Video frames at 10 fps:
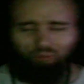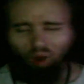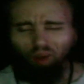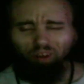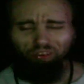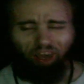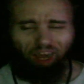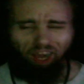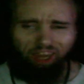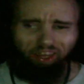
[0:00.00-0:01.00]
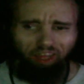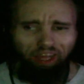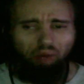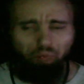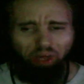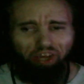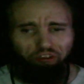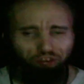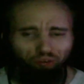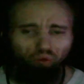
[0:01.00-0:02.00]
fuck died and
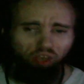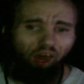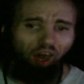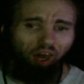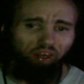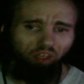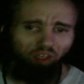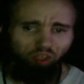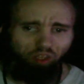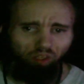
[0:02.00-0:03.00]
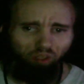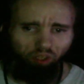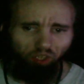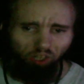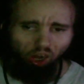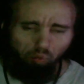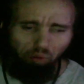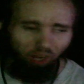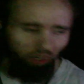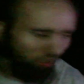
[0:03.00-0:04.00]
made you God?
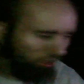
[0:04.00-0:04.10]
Nobody.